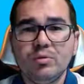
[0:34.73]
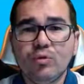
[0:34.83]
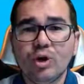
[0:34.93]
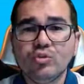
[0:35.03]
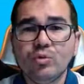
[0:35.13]

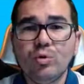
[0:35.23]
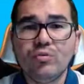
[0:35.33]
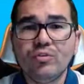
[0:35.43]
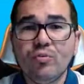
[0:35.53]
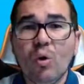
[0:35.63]
to move
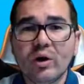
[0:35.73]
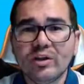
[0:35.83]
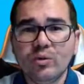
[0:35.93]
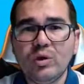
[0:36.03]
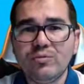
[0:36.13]
forward
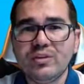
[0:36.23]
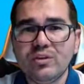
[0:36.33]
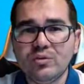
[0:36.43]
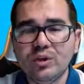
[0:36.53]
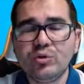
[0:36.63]
with this
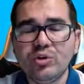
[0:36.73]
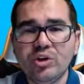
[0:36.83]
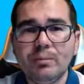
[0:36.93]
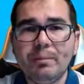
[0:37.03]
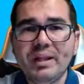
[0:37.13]
video here,
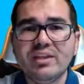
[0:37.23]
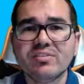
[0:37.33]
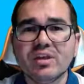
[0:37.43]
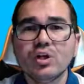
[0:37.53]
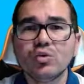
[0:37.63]
please
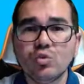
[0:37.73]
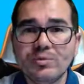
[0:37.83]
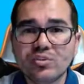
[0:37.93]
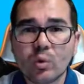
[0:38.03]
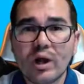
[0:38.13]

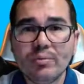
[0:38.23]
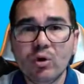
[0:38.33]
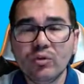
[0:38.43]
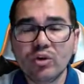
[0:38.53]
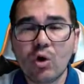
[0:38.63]
subscribe
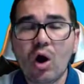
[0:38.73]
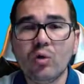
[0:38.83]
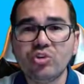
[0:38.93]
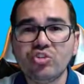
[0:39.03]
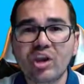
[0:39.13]
on our
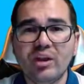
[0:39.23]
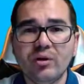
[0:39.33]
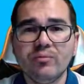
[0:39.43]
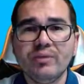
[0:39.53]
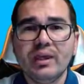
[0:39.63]

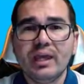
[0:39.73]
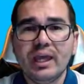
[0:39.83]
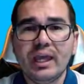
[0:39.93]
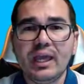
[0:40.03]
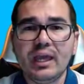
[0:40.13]
channel
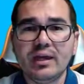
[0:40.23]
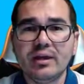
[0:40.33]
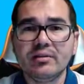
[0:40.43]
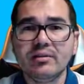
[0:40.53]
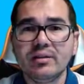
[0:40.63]

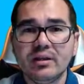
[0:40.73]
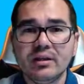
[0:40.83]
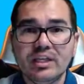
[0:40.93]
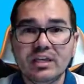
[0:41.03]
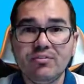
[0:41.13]
and
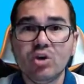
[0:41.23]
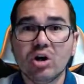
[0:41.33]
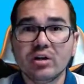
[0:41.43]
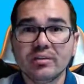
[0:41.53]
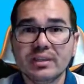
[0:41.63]
give
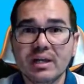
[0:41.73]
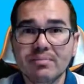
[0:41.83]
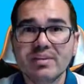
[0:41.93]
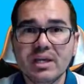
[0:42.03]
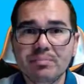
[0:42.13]
your thumbs
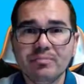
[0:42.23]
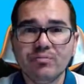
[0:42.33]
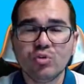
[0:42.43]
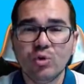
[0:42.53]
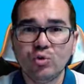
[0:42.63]
up,
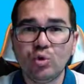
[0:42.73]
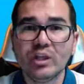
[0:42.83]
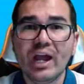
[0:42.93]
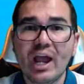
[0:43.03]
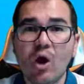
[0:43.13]
so you're gonna
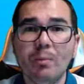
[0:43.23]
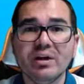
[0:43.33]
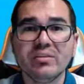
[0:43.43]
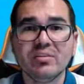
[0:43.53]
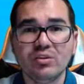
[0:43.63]
help
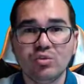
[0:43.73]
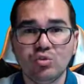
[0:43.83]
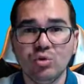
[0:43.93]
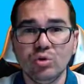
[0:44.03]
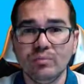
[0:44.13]
us to